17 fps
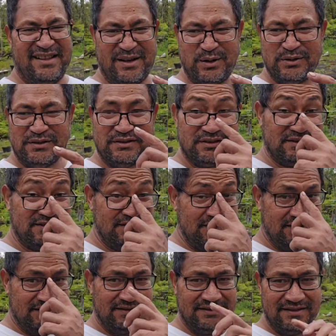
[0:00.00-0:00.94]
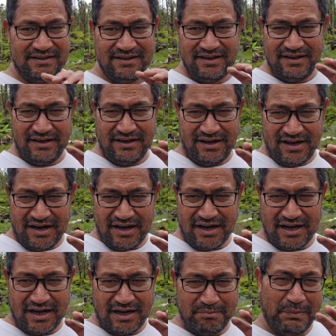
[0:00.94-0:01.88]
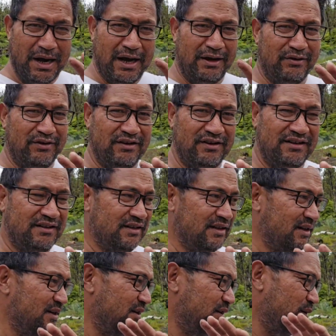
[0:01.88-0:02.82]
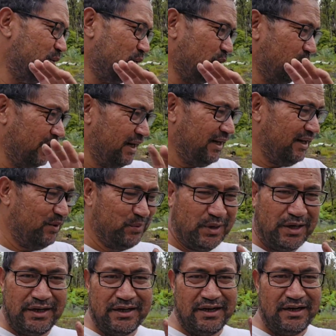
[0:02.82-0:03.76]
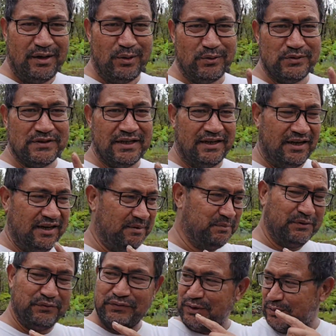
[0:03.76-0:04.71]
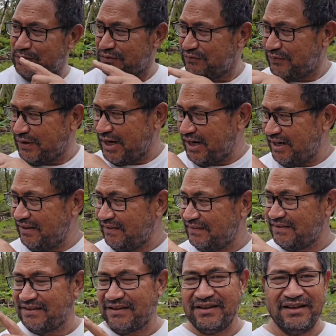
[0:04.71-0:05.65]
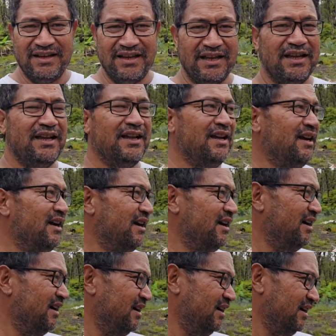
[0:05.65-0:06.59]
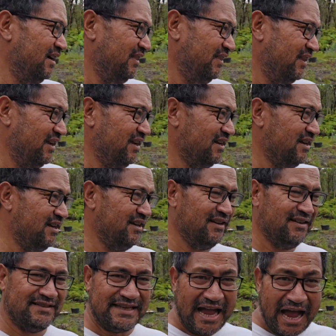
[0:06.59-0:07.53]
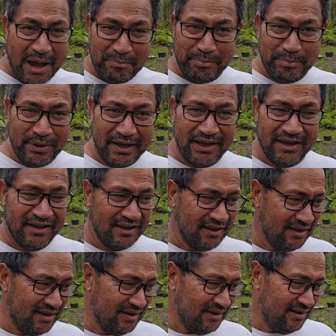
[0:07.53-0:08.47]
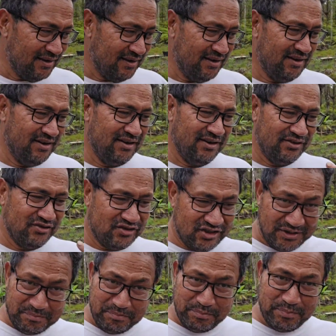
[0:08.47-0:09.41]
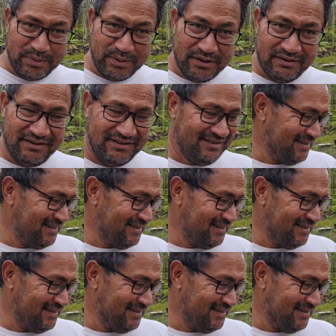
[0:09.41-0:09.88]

Those Myron or anyone that knows the name of those vines, I think sap, ship.